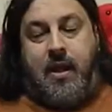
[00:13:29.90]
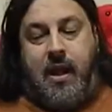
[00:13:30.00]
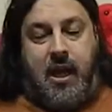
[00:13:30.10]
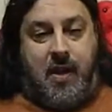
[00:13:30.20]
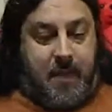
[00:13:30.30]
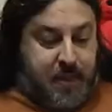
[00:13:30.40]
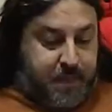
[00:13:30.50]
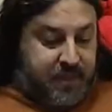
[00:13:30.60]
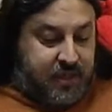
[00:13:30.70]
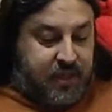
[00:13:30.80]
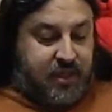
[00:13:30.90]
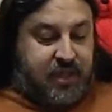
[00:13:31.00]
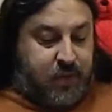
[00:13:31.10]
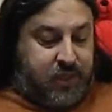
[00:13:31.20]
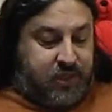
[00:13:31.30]
Uh, but the Byzantine and
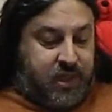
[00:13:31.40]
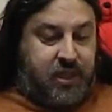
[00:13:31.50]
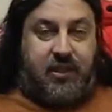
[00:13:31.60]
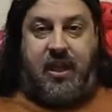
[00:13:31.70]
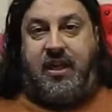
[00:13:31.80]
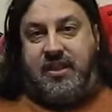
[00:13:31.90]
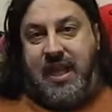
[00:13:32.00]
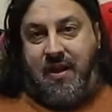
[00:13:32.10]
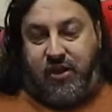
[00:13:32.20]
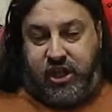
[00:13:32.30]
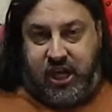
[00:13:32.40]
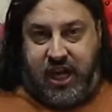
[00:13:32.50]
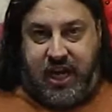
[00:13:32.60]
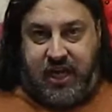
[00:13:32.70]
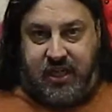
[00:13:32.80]
Antiquity Studies is now
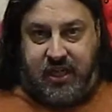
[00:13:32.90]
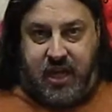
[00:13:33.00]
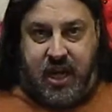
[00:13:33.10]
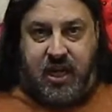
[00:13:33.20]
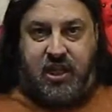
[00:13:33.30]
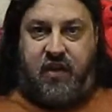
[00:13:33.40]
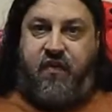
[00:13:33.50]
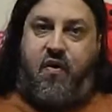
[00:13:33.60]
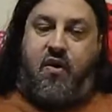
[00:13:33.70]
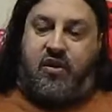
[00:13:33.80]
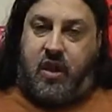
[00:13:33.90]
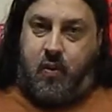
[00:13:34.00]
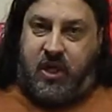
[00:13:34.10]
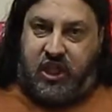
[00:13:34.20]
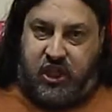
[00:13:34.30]
changed and is going to focus on
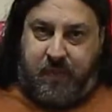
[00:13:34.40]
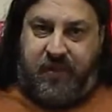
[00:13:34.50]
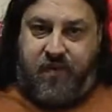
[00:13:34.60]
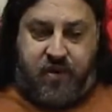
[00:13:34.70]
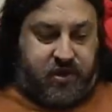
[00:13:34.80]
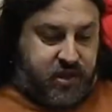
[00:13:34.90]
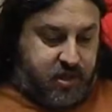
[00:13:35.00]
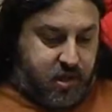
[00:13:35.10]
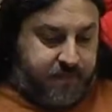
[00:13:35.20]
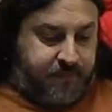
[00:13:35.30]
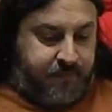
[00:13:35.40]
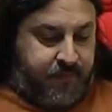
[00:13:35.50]
what it should be focusing on.